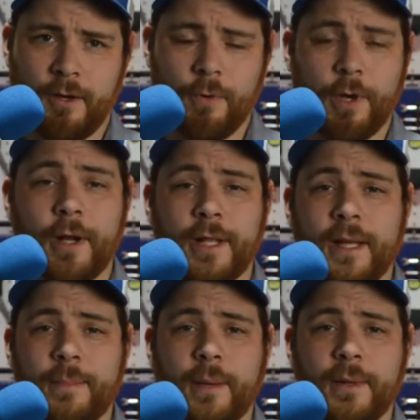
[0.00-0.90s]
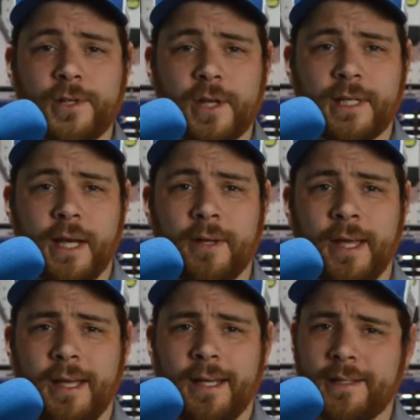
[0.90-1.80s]
Regarding the upcoming shutdown,
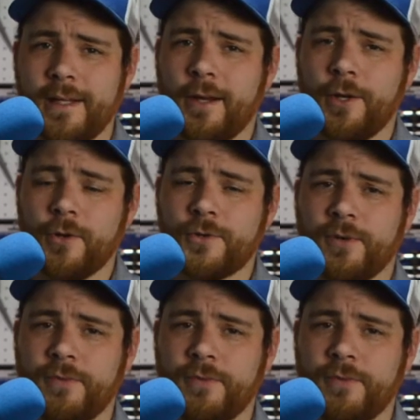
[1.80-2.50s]
it's not unusual